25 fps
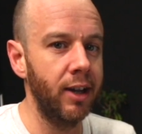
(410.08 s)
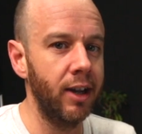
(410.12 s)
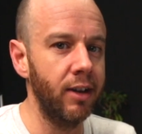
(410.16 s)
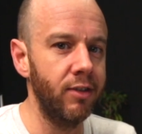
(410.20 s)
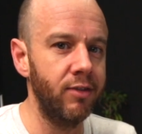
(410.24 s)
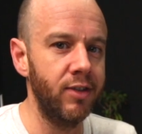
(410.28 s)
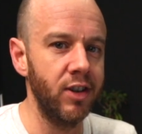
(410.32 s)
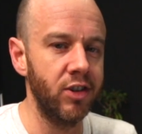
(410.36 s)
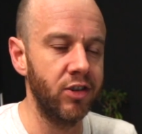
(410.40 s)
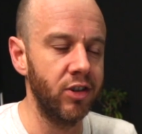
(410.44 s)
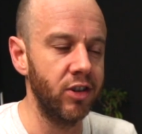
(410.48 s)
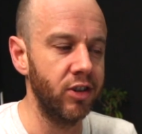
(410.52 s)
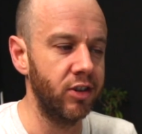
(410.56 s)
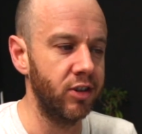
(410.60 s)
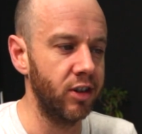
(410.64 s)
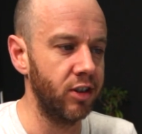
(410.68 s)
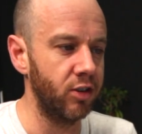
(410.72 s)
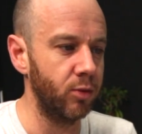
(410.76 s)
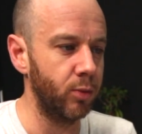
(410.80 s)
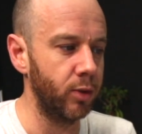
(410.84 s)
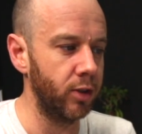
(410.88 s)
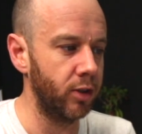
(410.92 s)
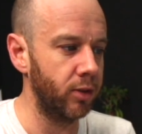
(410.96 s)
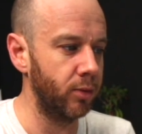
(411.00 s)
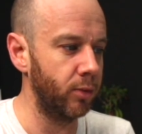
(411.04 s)

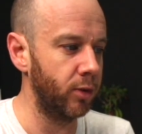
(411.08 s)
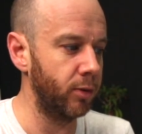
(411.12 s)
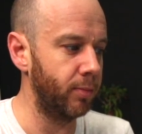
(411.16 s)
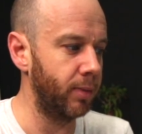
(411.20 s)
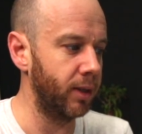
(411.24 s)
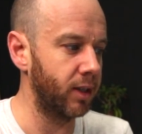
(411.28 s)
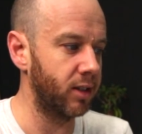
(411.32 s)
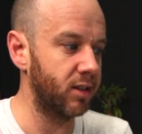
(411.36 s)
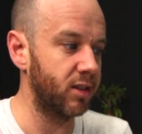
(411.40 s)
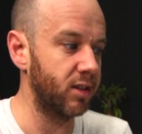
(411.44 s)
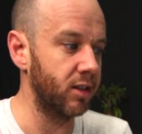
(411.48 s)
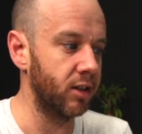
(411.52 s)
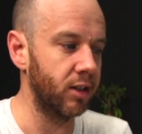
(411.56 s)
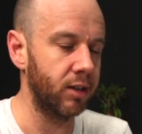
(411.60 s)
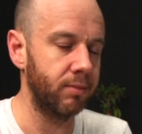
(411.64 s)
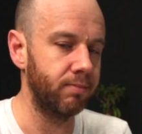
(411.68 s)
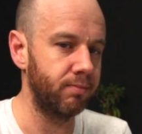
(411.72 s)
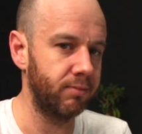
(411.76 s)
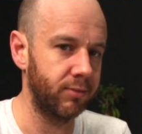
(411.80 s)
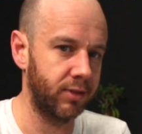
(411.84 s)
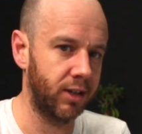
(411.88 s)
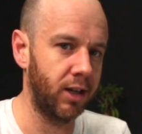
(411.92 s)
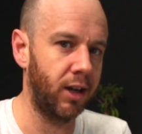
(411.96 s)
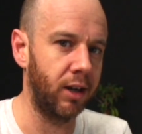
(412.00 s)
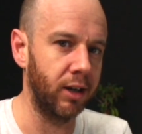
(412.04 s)
efficiencies with Big Sur.
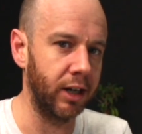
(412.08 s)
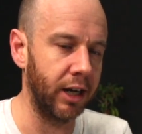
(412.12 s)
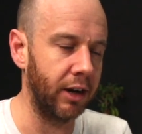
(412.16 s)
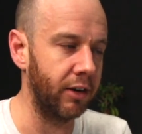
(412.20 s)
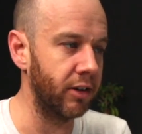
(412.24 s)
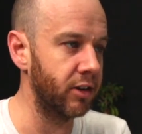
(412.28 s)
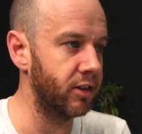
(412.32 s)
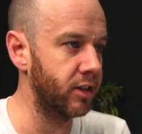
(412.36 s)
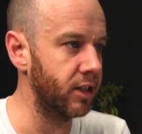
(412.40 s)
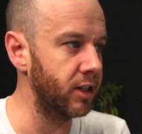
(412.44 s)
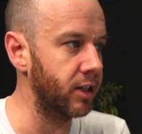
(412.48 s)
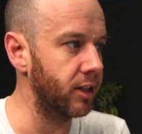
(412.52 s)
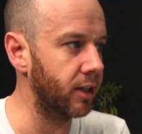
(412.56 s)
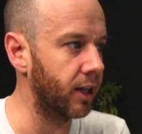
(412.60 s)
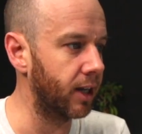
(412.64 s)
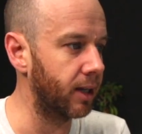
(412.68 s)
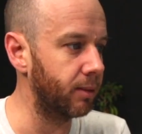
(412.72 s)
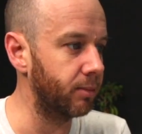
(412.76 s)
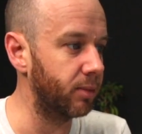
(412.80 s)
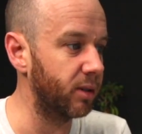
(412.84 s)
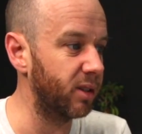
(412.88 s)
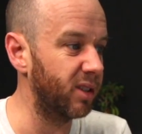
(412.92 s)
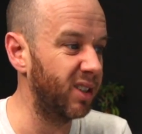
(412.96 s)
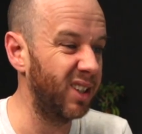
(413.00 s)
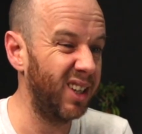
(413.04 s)
Can't guarantee
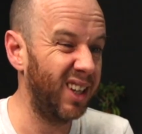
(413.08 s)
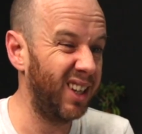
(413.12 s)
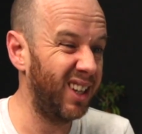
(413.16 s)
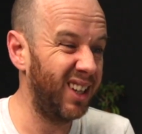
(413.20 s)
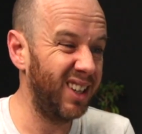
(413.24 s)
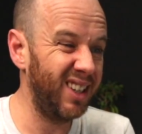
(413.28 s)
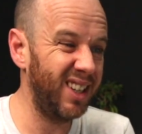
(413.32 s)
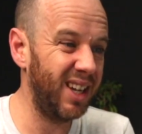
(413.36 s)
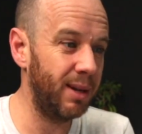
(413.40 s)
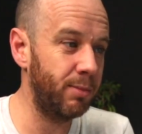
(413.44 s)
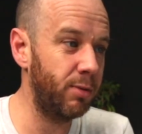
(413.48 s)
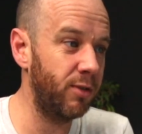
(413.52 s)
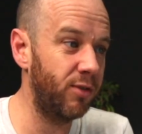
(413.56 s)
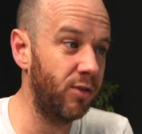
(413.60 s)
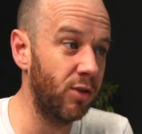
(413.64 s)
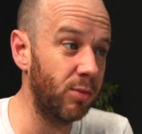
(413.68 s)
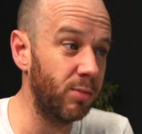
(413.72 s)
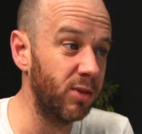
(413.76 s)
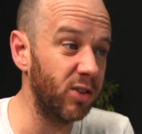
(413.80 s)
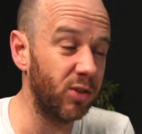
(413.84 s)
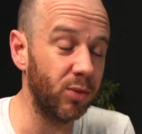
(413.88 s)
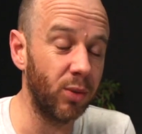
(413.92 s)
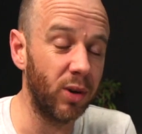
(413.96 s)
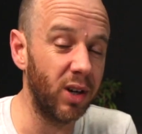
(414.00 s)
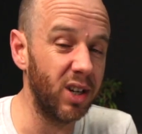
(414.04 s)
that, but yeah,
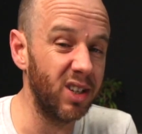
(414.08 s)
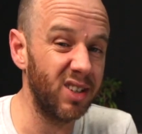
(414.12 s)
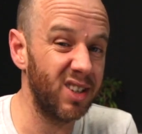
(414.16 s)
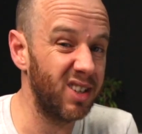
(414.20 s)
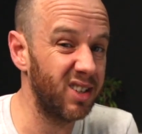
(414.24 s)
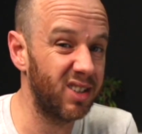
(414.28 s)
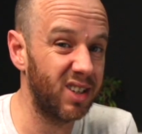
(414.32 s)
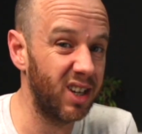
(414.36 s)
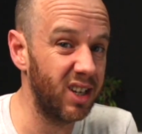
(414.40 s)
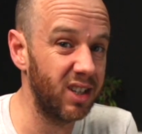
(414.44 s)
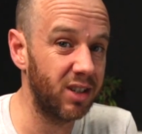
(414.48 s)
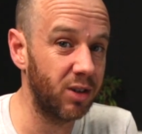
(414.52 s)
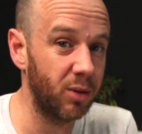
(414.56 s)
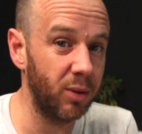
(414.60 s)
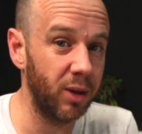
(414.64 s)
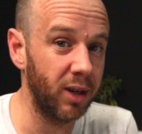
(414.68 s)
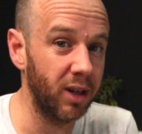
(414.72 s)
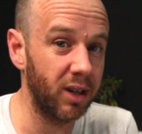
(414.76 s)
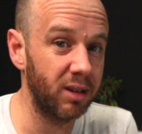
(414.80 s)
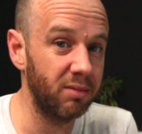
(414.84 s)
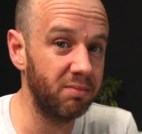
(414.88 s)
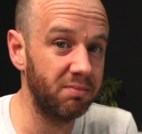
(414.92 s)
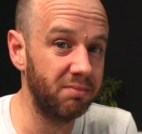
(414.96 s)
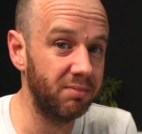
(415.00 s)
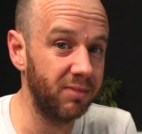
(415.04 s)
performance wise it's
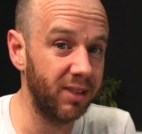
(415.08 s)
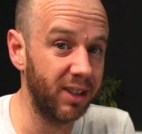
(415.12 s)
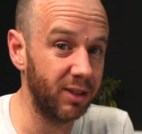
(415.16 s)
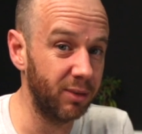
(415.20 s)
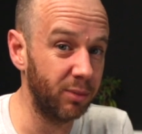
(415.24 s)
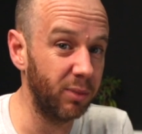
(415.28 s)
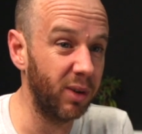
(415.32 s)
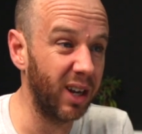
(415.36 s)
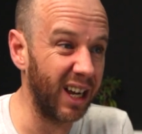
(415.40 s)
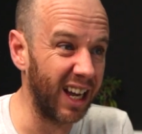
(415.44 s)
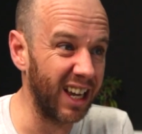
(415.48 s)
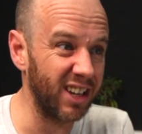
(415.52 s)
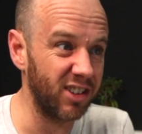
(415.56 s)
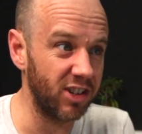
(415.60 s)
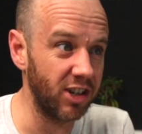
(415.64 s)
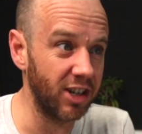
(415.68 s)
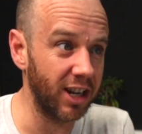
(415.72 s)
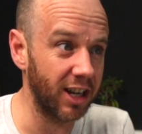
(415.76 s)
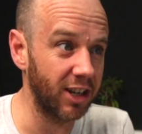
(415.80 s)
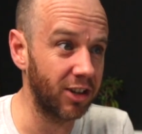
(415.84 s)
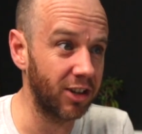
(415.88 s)
quick, as you'd